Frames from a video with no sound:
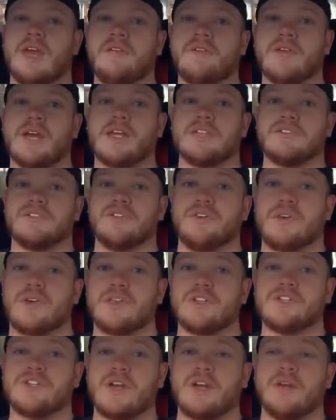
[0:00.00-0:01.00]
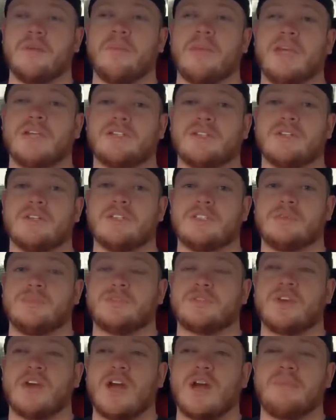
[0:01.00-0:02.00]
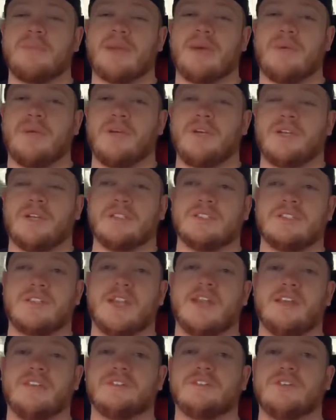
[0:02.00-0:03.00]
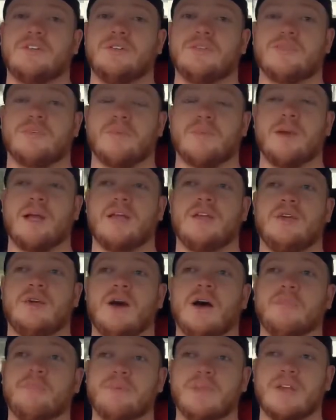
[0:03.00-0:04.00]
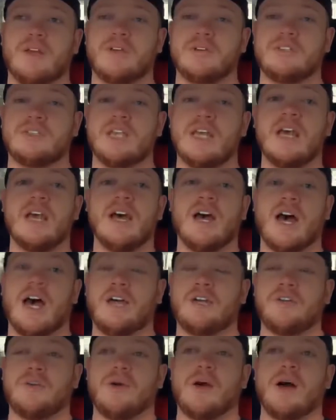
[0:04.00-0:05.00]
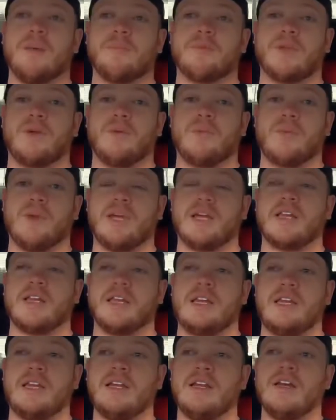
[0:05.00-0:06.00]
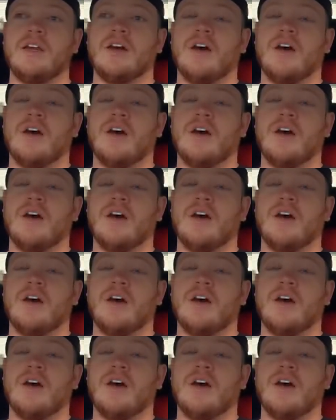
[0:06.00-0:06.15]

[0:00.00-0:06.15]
If you guys are new to the channel, make sure to subscribe. That way you can stay in tune for my new uploads. I do upload weekly.